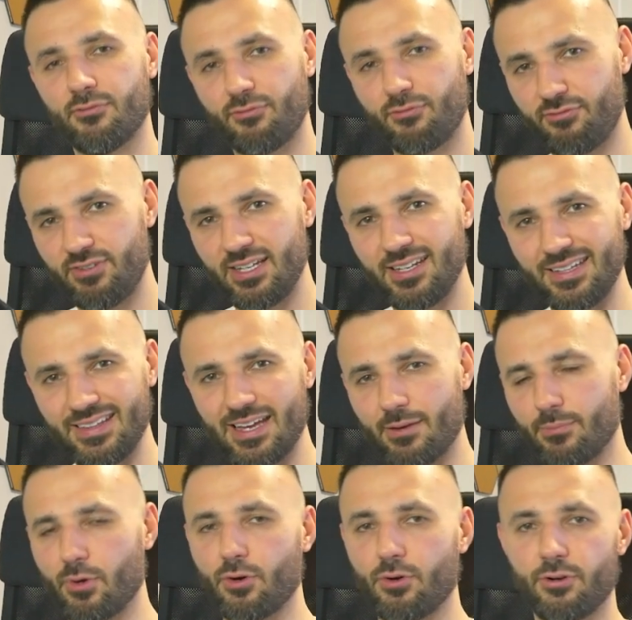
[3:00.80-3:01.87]
feeding
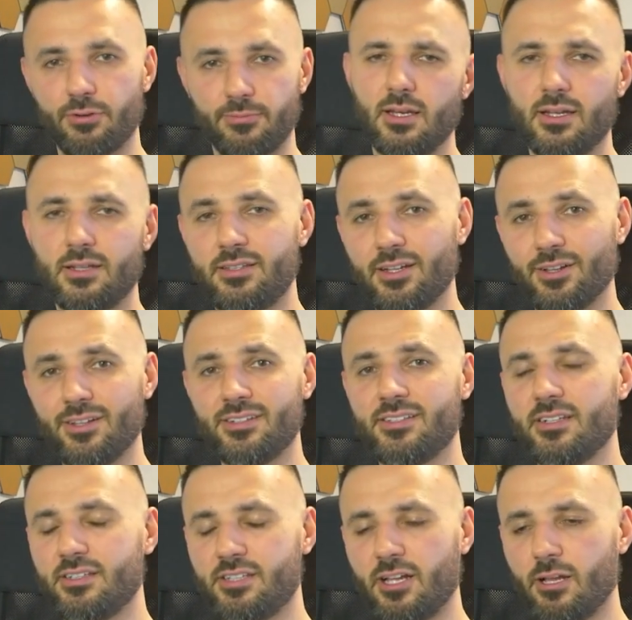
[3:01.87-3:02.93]
that motor. Dylan
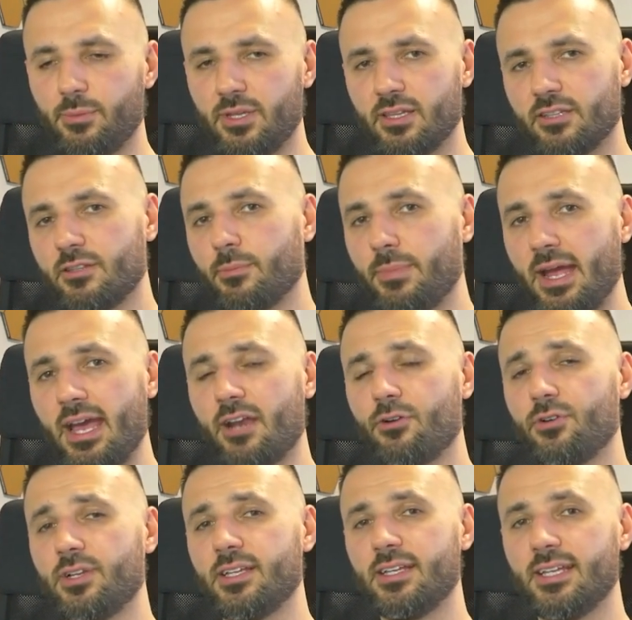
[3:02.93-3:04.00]
did tell me that the
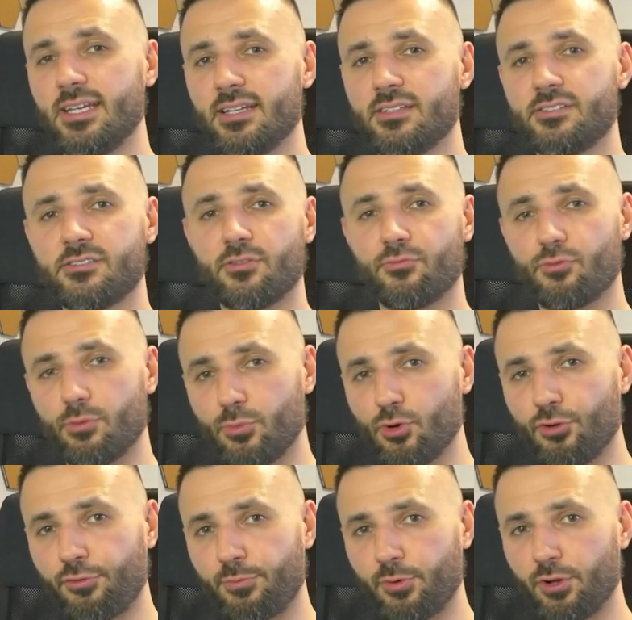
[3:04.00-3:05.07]
battery is
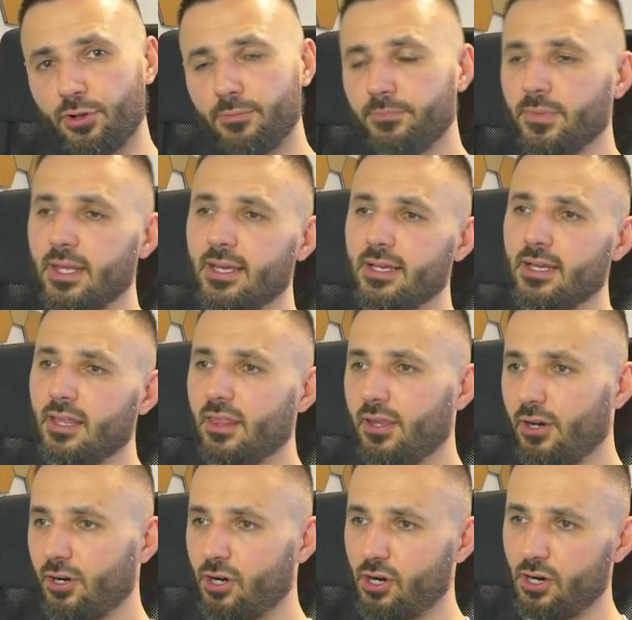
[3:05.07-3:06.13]
removable.
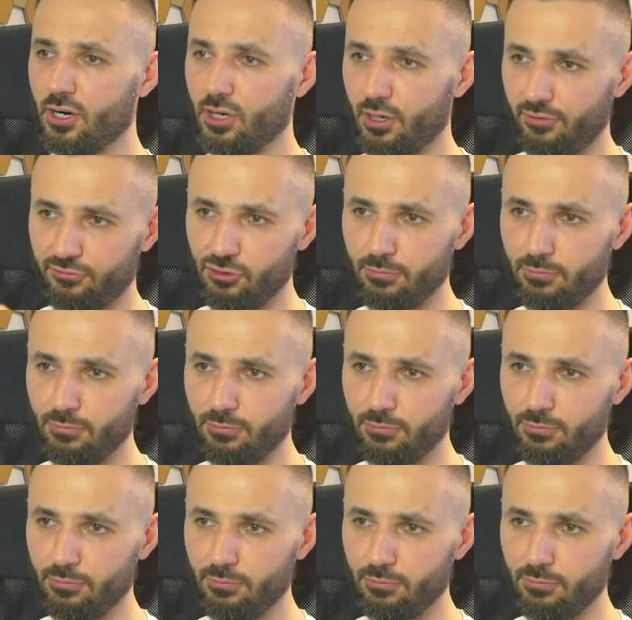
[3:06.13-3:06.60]
There are a few